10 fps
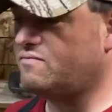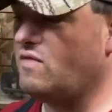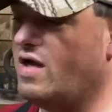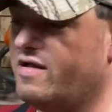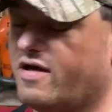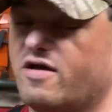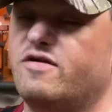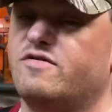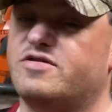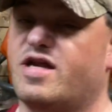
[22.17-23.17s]
the good
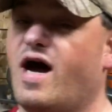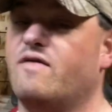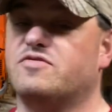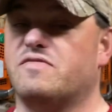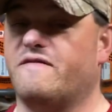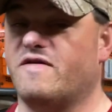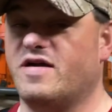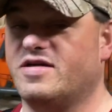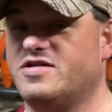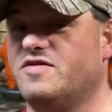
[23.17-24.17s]
news that I was
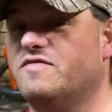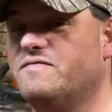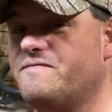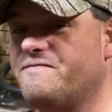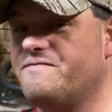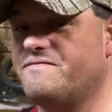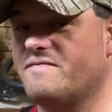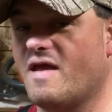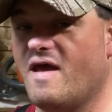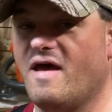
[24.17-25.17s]
referring to
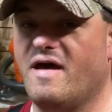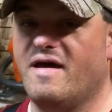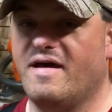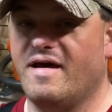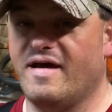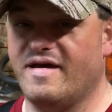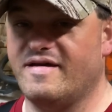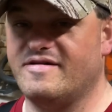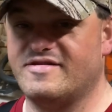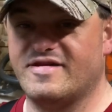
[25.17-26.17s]

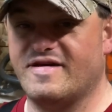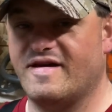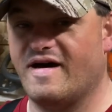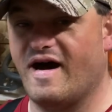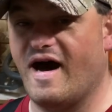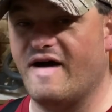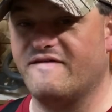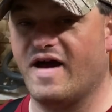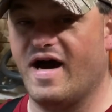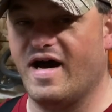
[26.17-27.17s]
is I've
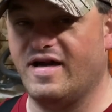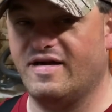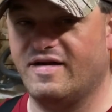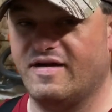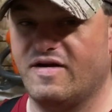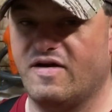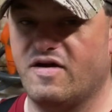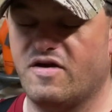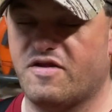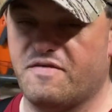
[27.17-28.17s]
got
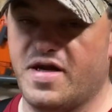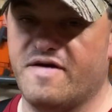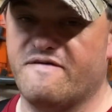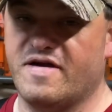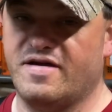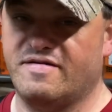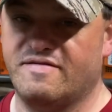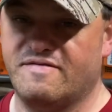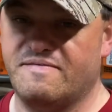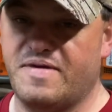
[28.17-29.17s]
3 different
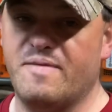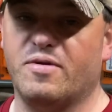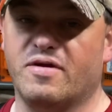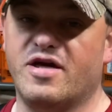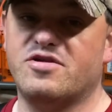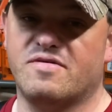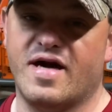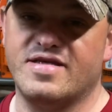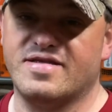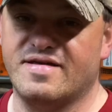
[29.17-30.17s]
people
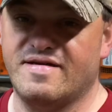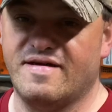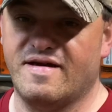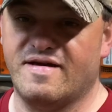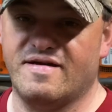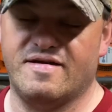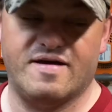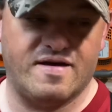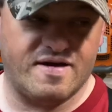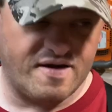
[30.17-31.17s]
interested in
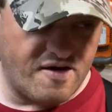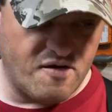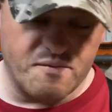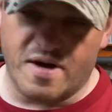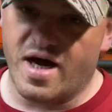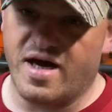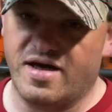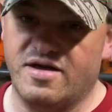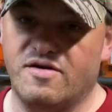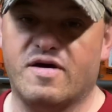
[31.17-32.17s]
my
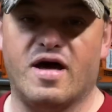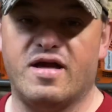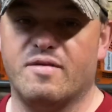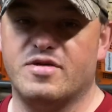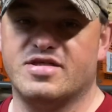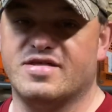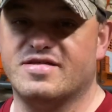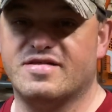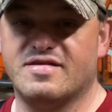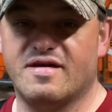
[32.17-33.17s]
new cutting
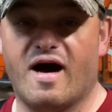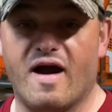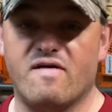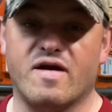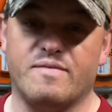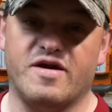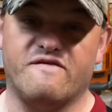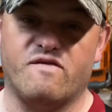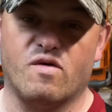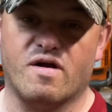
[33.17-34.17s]
business, hiring me
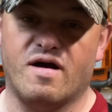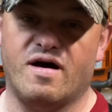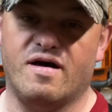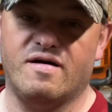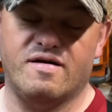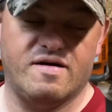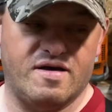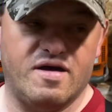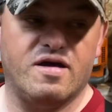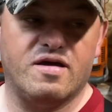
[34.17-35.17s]
for
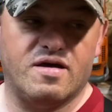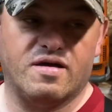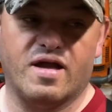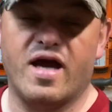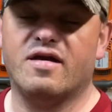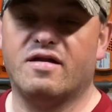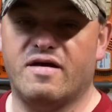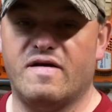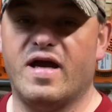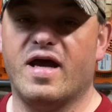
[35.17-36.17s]
land
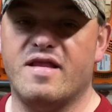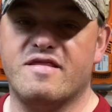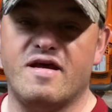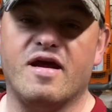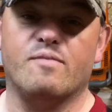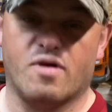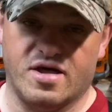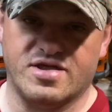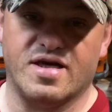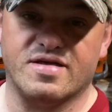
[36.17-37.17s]
clearing and thinning
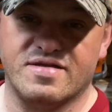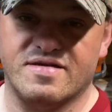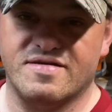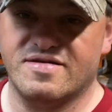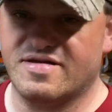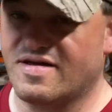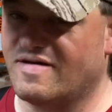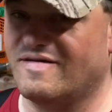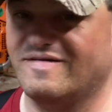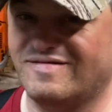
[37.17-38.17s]
projects. So